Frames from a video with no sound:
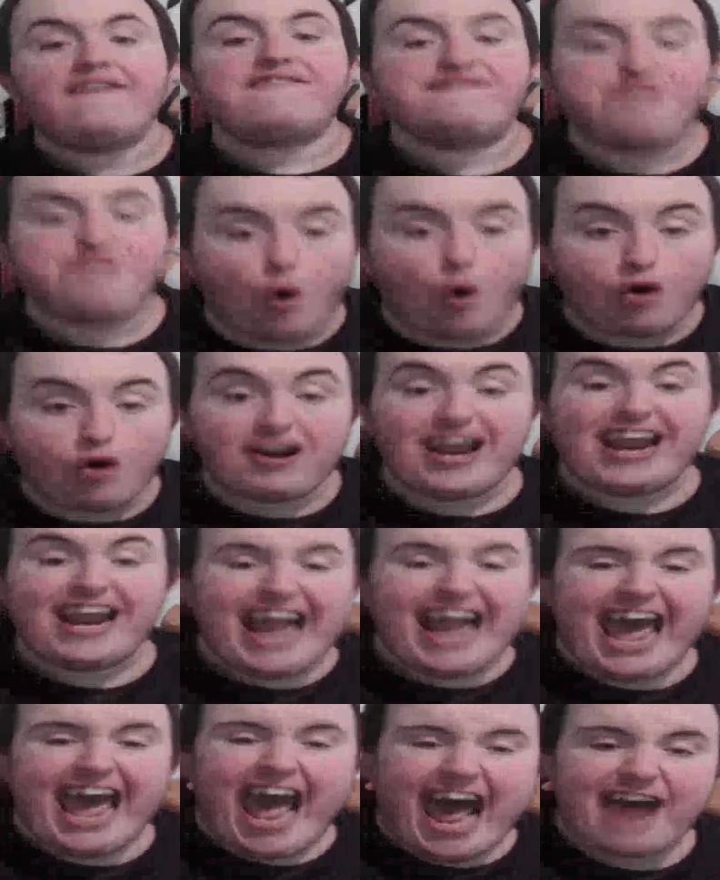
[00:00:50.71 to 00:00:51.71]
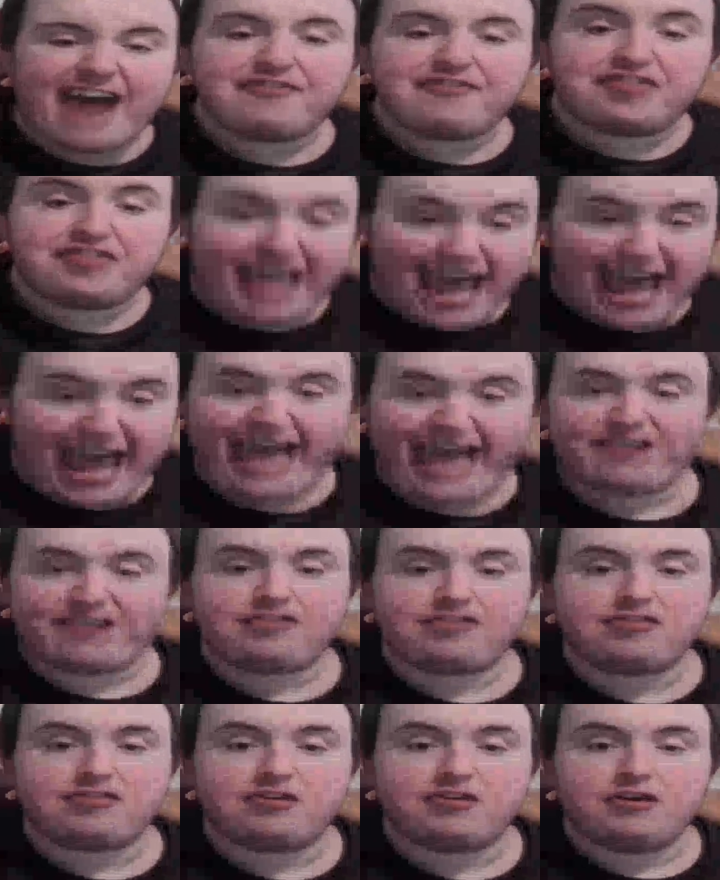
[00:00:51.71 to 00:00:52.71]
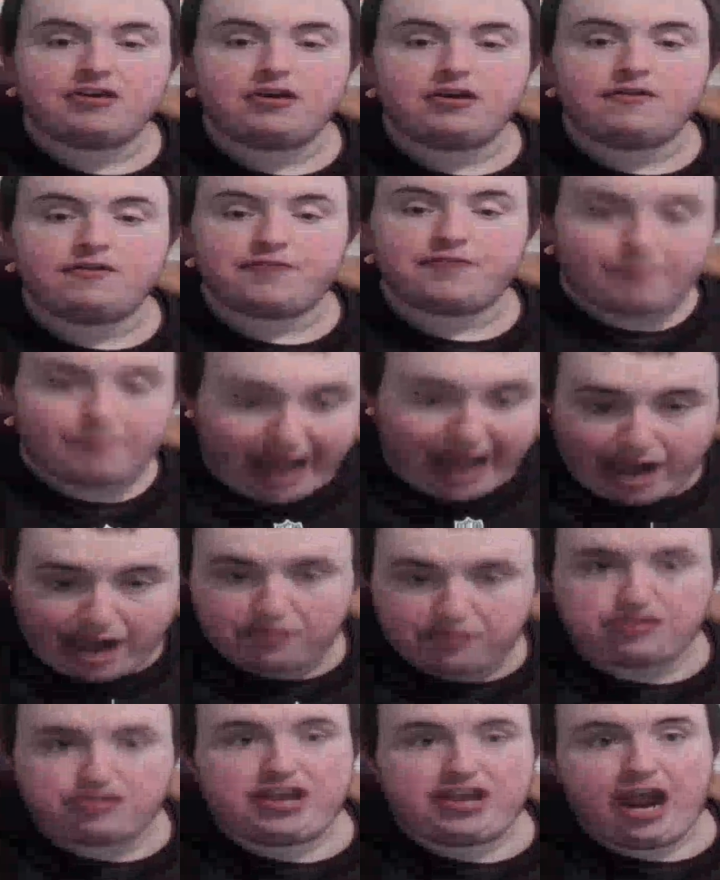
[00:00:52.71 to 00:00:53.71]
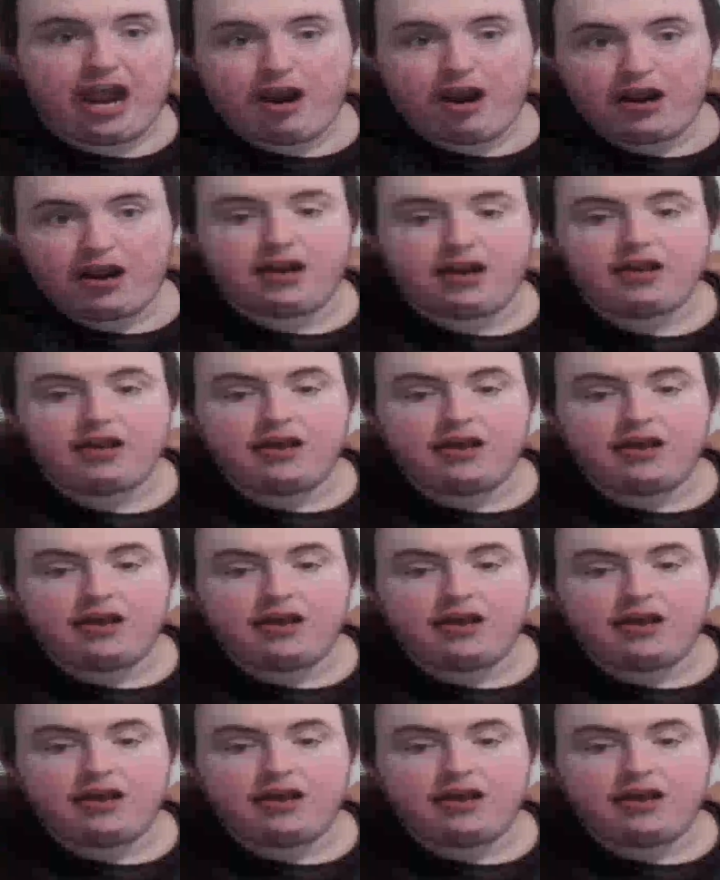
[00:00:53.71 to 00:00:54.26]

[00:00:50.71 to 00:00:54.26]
4.5 sacks for Myles Garrett.